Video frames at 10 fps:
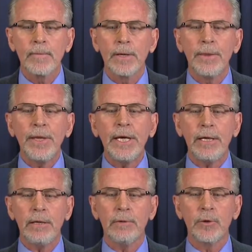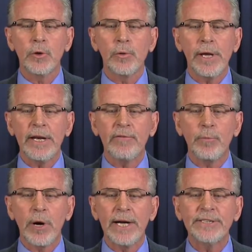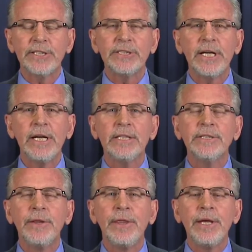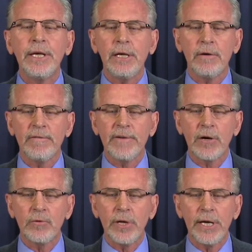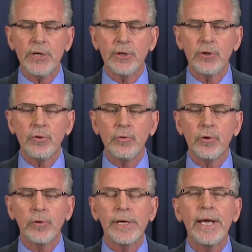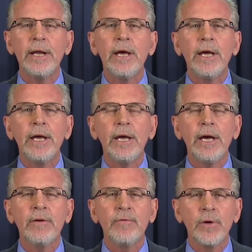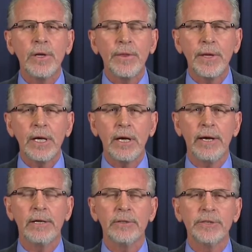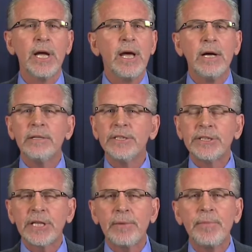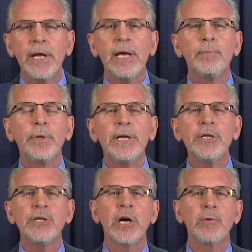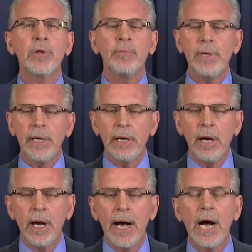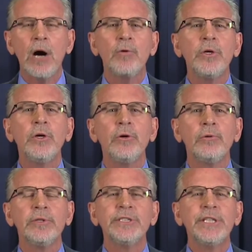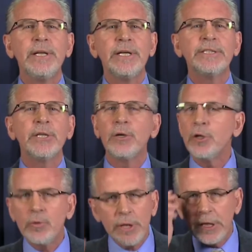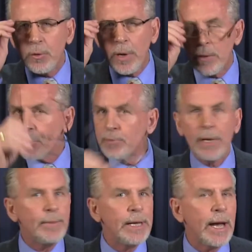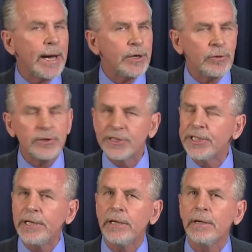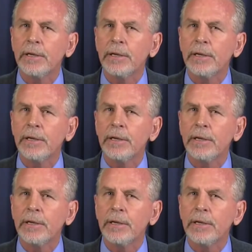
The creative process is the foundation to create everything else. Someday, please share with me how you see this in a unique way, which maybe I don't see.